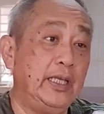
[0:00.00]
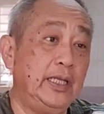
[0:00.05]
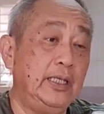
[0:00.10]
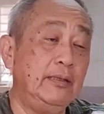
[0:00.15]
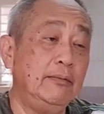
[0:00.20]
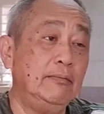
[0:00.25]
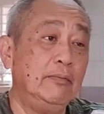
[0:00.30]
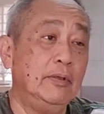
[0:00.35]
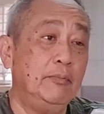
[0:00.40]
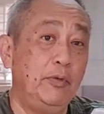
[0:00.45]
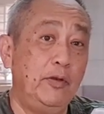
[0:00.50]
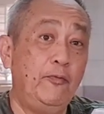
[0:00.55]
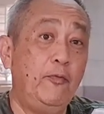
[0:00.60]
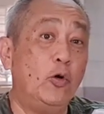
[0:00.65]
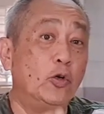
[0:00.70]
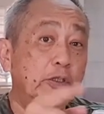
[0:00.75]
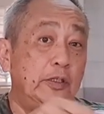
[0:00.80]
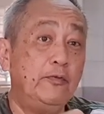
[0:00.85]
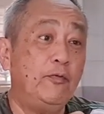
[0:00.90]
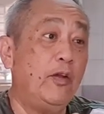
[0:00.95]
in.
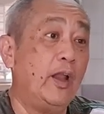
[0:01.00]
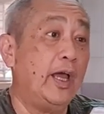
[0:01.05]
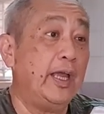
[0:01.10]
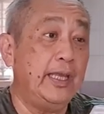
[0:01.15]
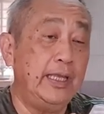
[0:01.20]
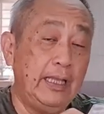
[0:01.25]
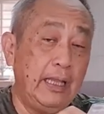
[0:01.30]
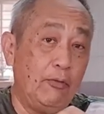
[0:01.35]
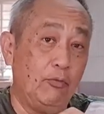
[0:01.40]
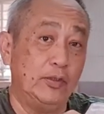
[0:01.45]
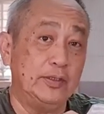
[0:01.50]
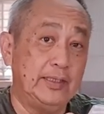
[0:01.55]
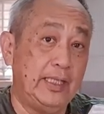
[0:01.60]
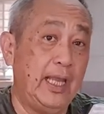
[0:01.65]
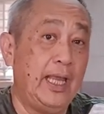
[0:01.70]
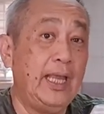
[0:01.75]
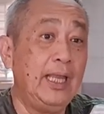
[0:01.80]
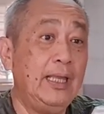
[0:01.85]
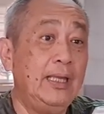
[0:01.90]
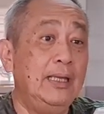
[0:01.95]
Before she fly in, I was
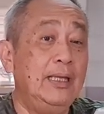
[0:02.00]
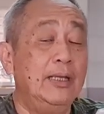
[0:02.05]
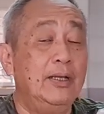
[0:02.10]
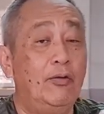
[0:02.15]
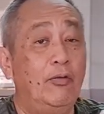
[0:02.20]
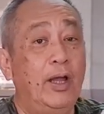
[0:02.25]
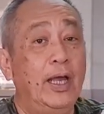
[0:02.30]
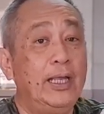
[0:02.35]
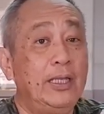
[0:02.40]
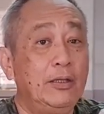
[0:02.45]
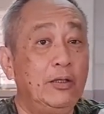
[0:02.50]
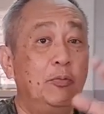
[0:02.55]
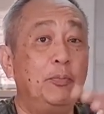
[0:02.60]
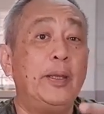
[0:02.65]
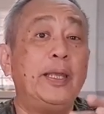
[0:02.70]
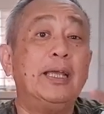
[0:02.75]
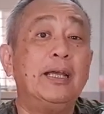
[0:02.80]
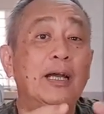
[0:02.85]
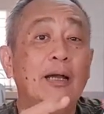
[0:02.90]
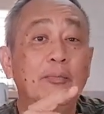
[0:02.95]
there, right, to
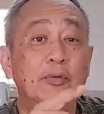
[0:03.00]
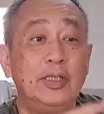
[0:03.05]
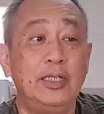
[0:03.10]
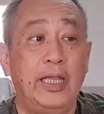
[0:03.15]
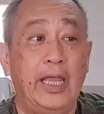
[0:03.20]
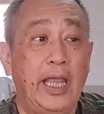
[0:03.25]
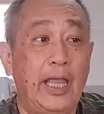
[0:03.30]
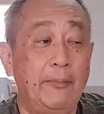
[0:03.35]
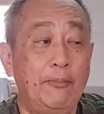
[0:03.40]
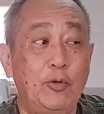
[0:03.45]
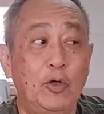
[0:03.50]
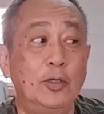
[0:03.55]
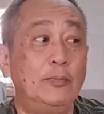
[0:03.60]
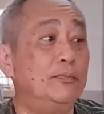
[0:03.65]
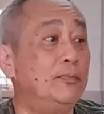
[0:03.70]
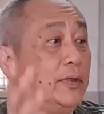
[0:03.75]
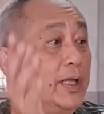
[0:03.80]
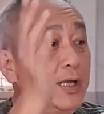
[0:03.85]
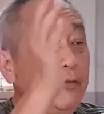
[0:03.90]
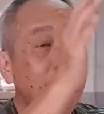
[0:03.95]
pick her up in the
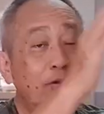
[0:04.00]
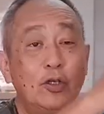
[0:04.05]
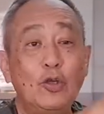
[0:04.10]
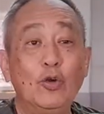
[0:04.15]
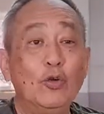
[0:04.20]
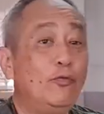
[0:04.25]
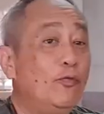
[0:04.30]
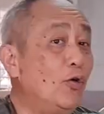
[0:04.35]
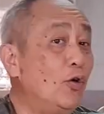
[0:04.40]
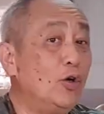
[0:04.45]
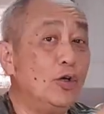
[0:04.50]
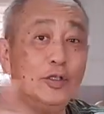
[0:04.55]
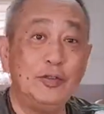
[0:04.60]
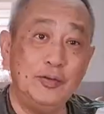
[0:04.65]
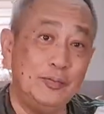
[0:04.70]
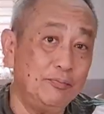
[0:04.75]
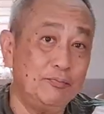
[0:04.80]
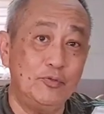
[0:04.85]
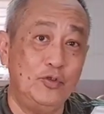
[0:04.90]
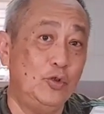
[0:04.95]
airport. Then we go for a
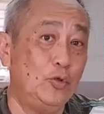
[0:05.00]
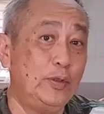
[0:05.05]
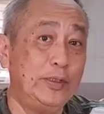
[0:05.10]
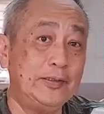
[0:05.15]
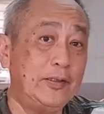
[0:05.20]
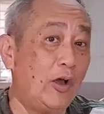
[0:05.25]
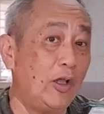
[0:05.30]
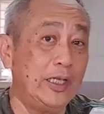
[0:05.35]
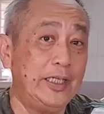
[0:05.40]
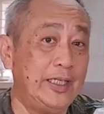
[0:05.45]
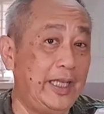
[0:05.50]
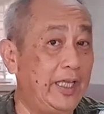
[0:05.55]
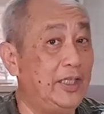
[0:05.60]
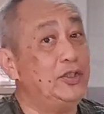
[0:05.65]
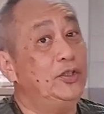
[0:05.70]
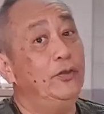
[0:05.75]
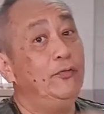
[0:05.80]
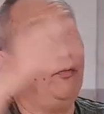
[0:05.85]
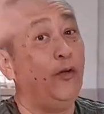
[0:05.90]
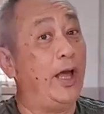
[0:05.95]
tourist holiday.
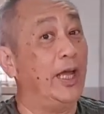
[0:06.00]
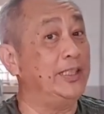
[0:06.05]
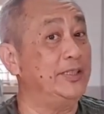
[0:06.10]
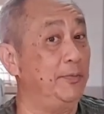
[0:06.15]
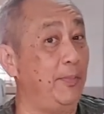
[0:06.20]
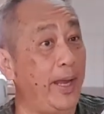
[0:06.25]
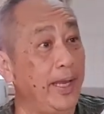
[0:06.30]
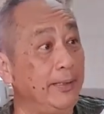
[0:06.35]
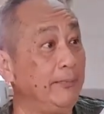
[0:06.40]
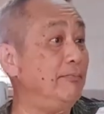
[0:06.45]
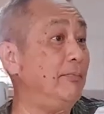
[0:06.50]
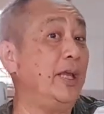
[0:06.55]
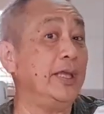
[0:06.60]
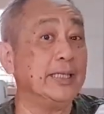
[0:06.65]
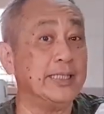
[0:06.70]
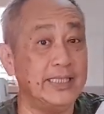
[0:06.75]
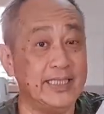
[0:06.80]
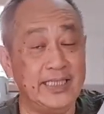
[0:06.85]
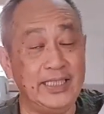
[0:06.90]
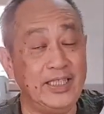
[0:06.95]
She flies back, I
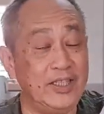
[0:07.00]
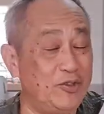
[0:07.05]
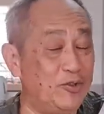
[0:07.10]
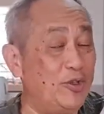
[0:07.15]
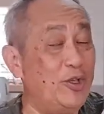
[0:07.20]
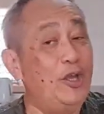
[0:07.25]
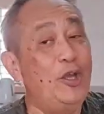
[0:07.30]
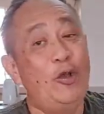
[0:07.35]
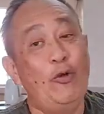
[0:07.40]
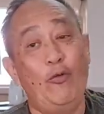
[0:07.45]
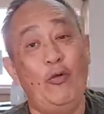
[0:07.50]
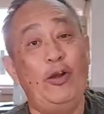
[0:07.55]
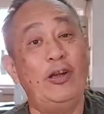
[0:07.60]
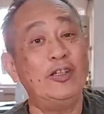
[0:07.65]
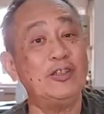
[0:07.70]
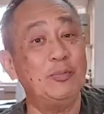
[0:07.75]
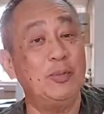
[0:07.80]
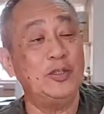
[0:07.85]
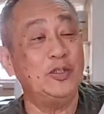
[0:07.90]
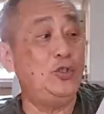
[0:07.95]
continue.
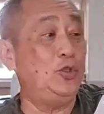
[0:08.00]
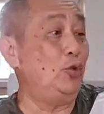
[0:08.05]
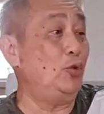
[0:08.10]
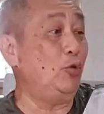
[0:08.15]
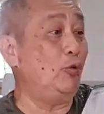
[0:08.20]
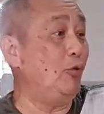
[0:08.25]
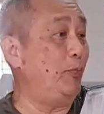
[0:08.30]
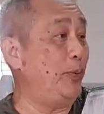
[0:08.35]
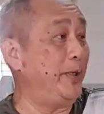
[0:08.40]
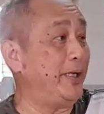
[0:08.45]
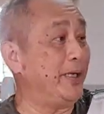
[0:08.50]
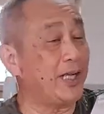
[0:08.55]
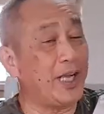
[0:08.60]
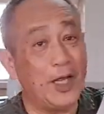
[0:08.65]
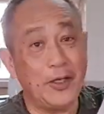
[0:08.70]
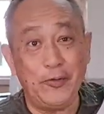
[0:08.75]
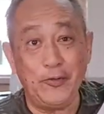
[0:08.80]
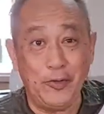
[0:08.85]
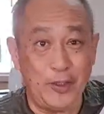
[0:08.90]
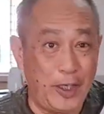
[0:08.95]
Whereas my children will pick a
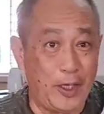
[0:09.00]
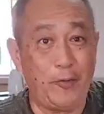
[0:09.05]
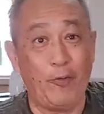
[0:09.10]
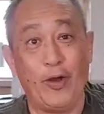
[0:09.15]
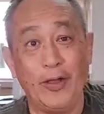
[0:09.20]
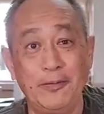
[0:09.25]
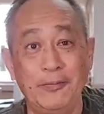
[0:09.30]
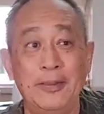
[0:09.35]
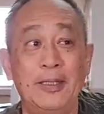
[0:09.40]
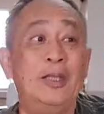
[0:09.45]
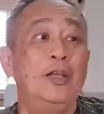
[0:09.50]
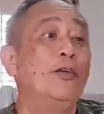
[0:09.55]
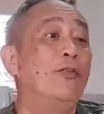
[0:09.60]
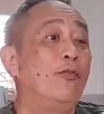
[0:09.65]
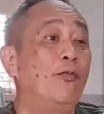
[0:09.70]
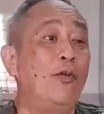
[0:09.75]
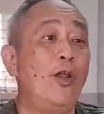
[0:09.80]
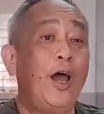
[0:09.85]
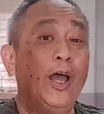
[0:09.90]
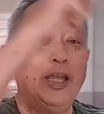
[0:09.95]
country they want,
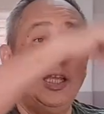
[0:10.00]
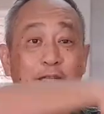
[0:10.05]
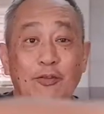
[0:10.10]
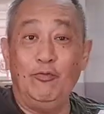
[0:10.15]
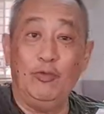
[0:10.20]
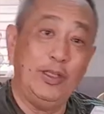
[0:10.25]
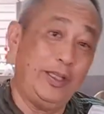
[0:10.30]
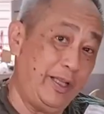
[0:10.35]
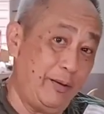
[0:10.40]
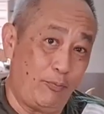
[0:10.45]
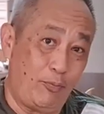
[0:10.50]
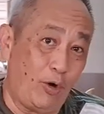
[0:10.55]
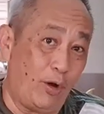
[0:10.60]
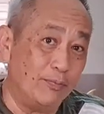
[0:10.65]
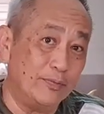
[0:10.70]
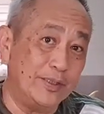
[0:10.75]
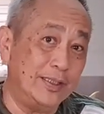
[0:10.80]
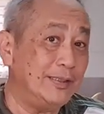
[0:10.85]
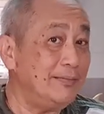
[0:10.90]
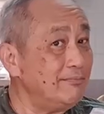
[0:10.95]
fly in with the
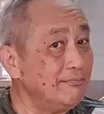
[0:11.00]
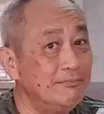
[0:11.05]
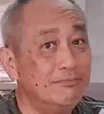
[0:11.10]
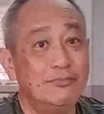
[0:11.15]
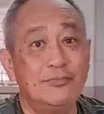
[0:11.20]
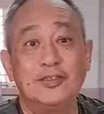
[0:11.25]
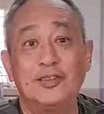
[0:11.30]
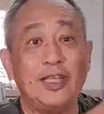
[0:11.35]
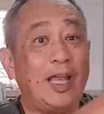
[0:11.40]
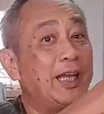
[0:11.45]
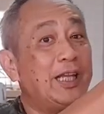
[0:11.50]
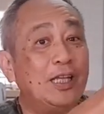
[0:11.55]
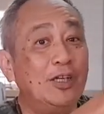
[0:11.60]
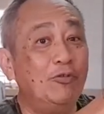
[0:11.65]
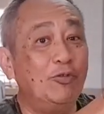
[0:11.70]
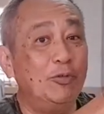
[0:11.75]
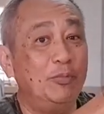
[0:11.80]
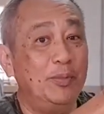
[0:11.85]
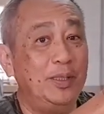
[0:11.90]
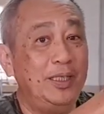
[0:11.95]
Brompton,
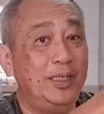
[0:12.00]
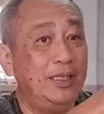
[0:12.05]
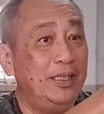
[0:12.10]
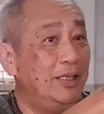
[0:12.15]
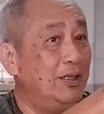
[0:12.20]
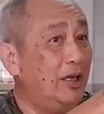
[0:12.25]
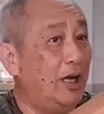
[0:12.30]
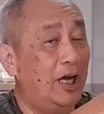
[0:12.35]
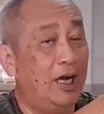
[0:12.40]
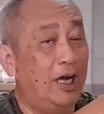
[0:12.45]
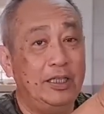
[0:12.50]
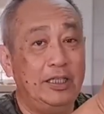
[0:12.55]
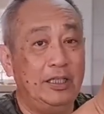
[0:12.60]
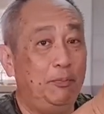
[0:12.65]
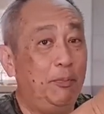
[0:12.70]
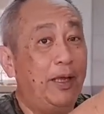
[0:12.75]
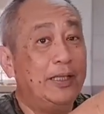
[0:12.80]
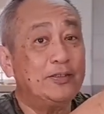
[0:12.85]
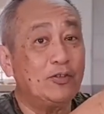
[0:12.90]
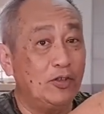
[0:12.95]
cycle with me,
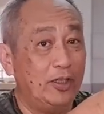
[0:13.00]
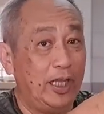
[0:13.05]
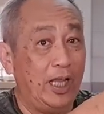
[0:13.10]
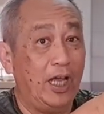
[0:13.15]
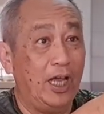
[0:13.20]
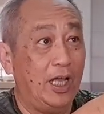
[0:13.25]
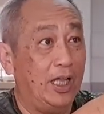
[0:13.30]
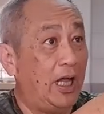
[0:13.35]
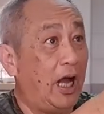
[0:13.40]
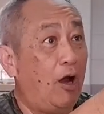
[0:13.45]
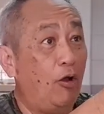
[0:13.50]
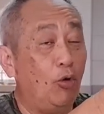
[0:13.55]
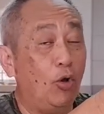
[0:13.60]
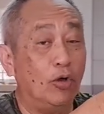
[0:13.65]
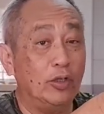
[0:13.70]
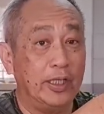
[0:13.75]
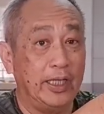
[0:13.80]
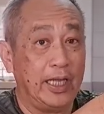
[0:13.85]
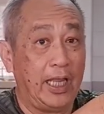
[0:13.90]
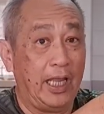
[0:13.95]
depends on how
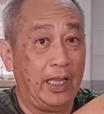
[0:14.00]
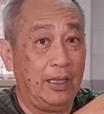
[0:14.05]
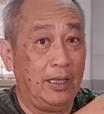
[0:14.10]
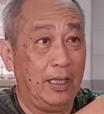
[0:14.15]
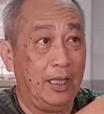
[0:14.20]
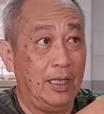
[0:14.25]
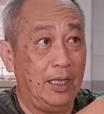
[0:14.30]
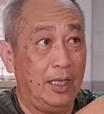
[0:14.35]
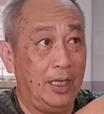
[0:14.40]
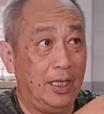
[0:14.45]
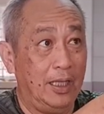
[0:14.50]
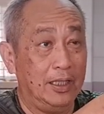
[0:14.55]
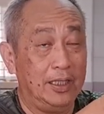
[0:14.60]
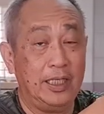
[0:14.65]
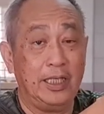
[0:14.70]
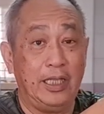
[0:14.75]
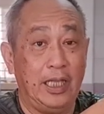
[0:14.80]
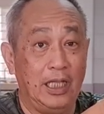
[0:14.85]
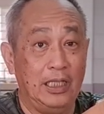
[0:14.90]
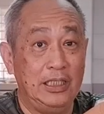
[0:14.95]
long they can
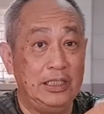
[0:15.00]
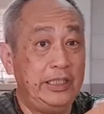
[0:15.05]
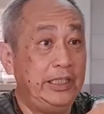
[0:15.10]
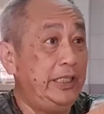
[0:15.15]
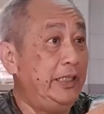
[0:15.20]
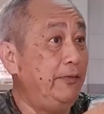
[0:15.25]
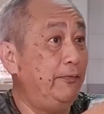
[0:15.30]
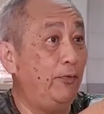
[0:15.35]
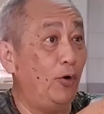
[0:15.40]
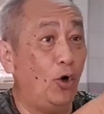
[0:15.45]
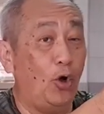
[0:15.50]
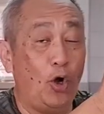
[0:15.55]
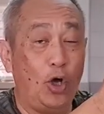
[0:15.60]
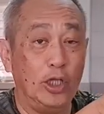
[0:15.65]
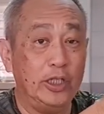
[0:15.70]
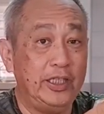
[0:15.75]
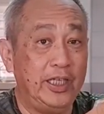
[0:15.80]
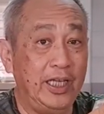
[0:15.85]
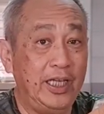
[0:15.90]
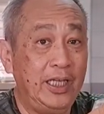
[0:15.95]
take their leave or
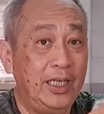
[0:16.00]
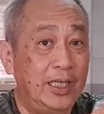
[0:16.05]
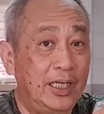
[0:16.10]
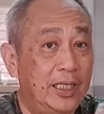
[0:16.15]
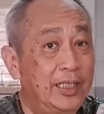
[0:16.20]
holiday,